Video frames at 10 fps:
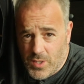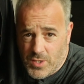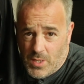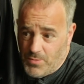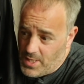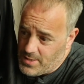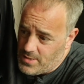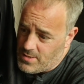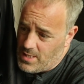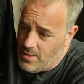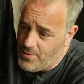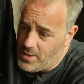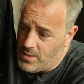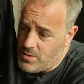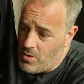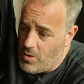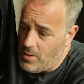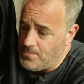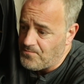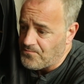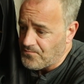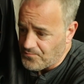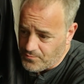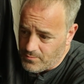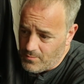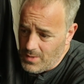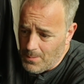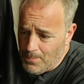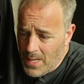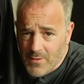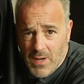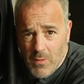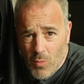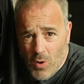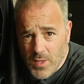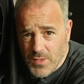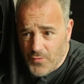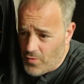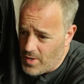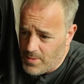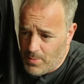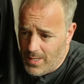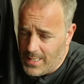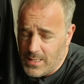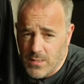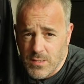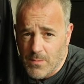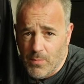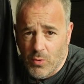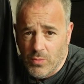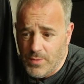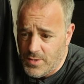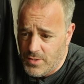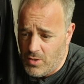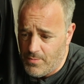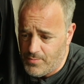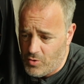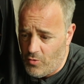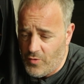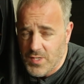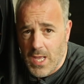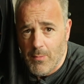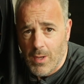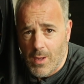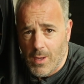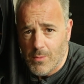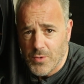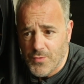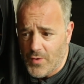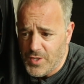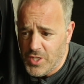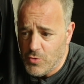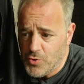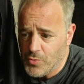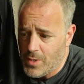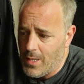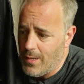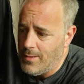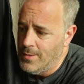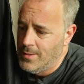the subject itself, the guitar. Background wise, very plain and simple. This is our coffee table at home. It's very neutral colour.